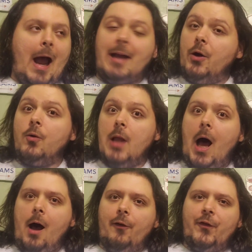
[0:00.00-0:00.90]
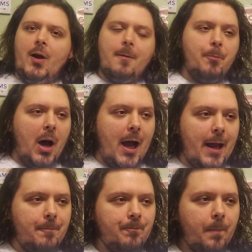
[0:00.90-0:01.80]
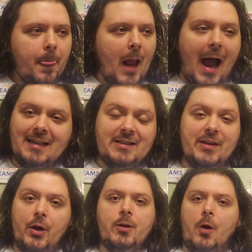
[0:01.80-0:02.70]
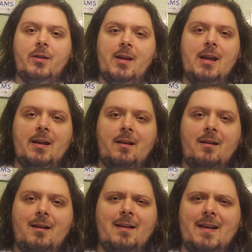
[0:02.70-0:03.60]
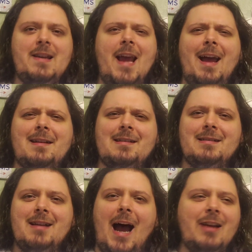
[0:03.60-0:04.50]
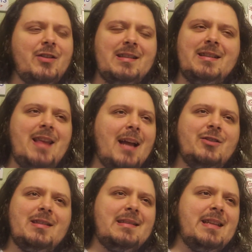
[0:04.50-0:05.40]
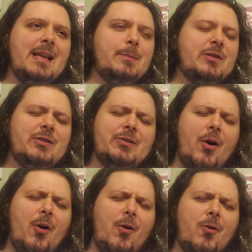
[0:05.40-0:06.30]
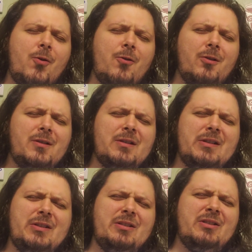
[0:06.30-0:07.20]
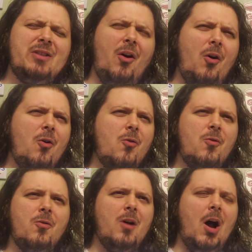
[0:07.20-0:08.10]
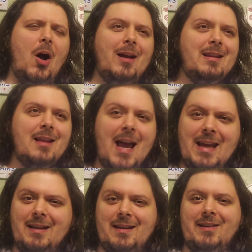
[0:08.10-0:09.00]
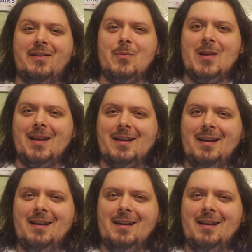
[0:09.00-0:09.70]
I don't love, but I still don't think it's a yes. That just seems so unlikely to me.